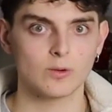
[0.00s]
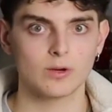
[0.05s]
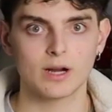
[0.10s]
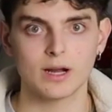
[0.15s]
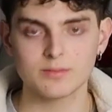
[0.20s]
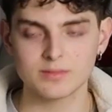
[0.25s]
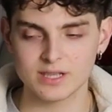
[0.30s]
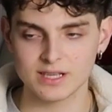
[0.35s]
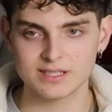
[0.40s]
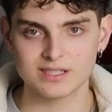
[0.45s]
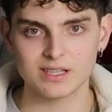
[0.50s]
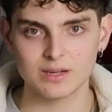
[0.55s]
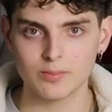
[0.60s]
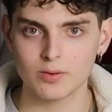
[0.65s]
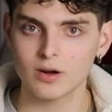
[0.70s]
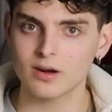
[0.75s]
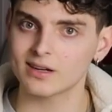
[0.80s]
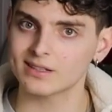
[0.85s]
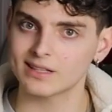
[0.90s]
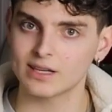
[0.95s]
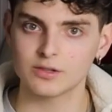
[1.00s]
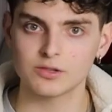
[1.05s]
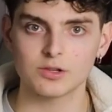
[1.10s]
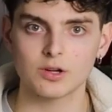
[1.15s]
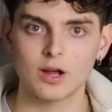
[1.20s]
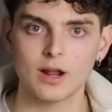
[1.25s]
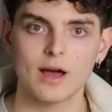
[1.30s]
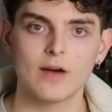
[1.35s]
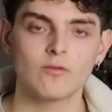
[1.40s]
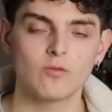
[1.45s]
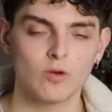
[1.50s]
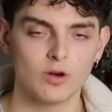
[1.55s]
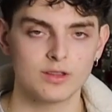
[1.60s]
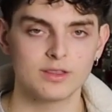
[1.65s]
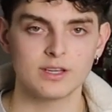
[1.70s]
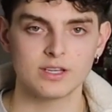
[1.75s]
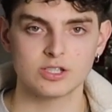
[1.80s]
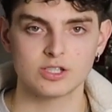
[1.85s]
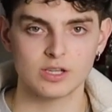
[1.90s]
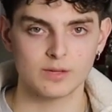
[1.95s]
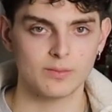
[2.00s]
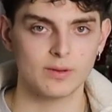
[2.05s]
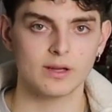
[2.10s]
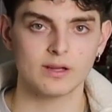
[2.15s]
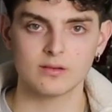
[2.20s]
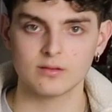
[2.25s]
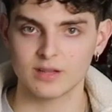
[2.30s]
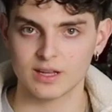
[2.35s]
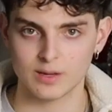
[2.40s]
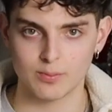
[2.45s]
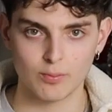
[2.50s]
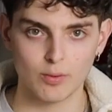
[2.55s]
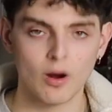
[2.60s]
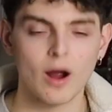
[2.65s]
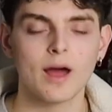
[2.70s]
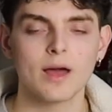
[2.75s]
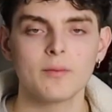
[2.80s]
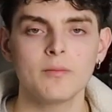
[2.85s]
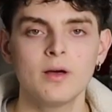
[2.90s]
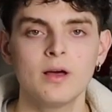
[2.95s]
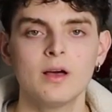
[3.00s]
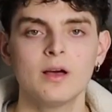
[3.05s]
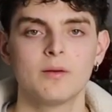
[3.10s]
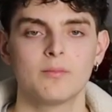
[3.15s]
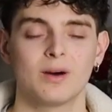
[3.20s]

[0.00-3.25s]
When I'm testing a product, I do not have 1-day shipping like Prime,